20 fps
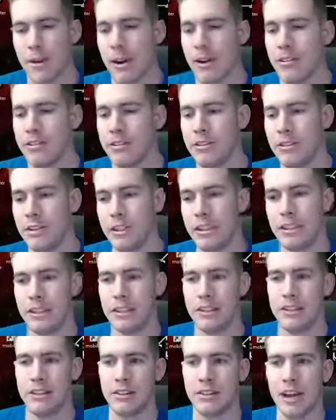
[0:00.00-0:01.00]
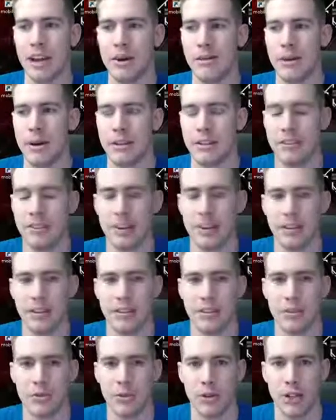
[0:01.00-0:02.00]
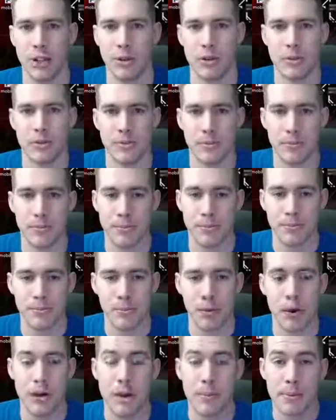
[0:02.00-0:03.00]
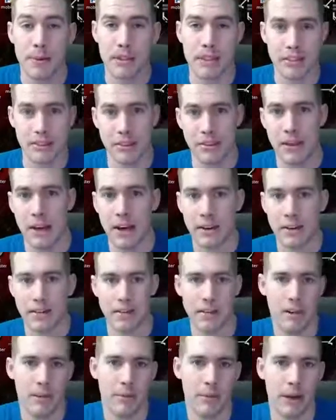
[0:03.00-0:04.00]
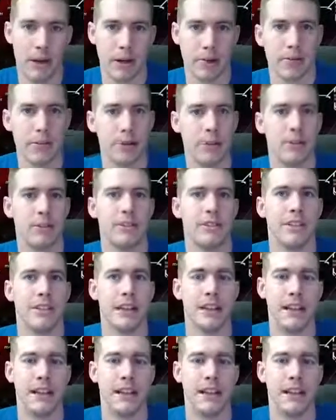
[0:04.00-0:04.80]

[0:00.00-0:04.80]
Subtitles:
I've seen side-by-sides to where they were put up against $1,000 microphones,